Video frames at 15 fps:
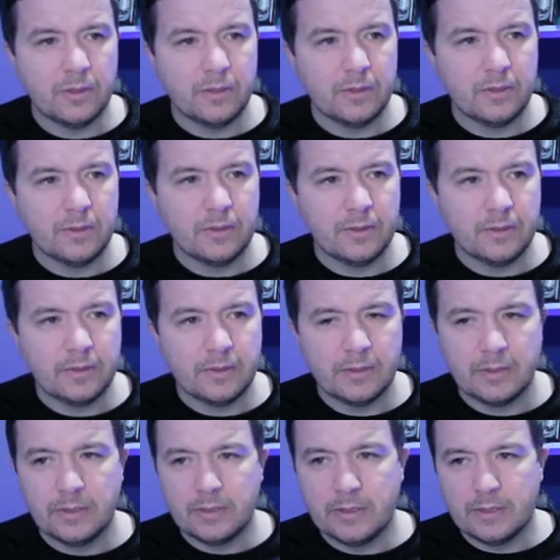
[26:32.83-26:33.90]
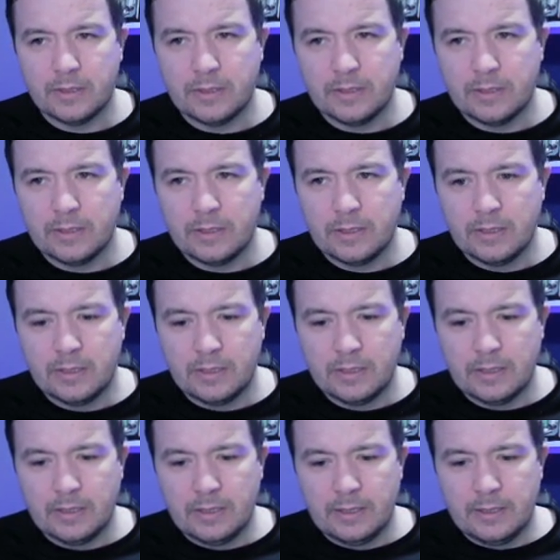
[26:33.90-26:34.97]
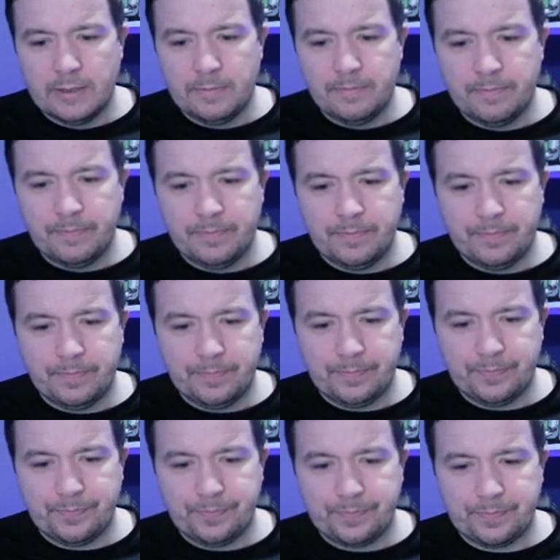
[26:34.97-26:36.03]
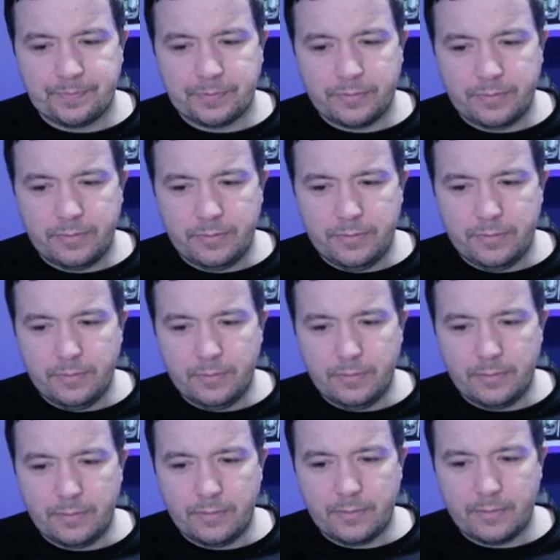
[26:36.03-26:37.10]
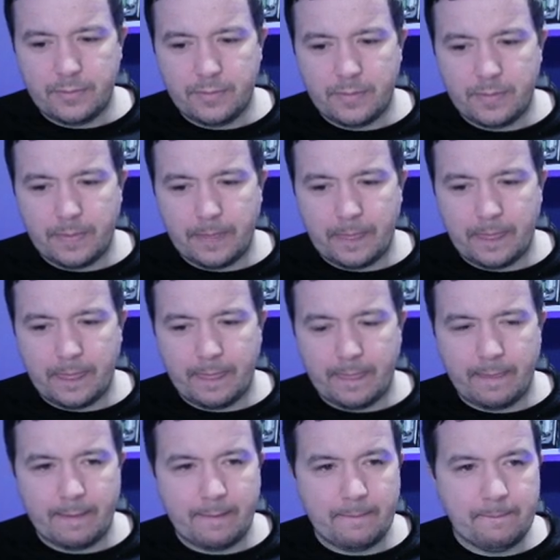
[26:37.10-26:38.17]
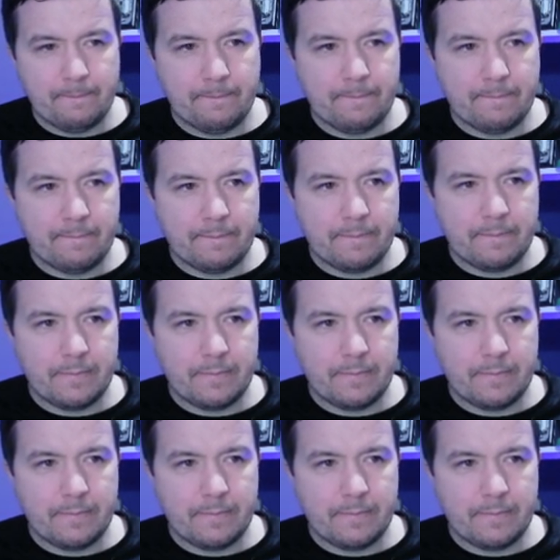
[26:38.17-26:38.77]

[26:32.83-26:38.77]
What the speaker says: Nobody speaks.